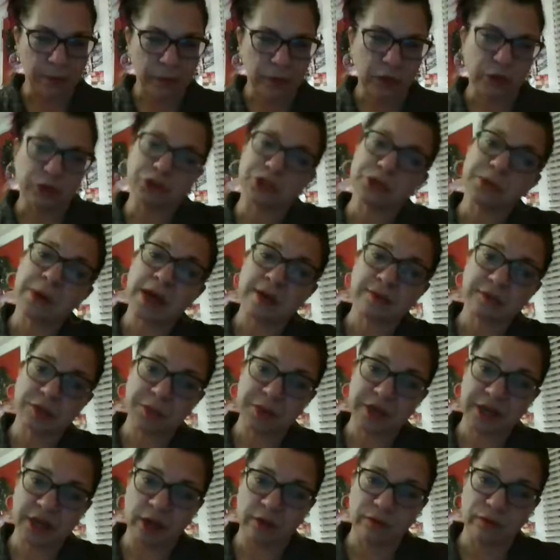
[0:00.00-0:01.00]
you do have to
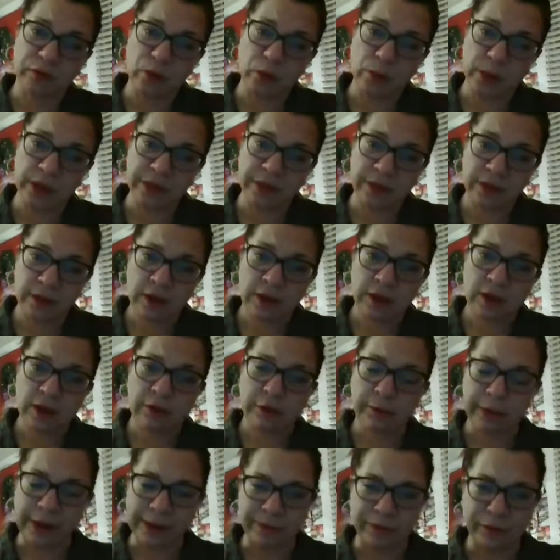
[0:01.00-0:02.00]
be careful with
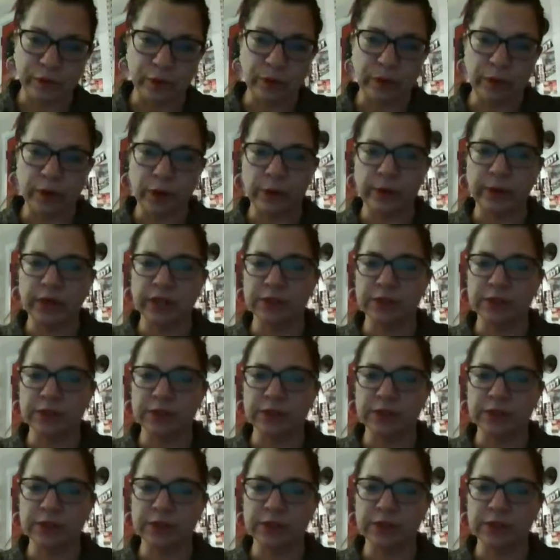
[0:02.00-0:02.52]
grapefruit, though.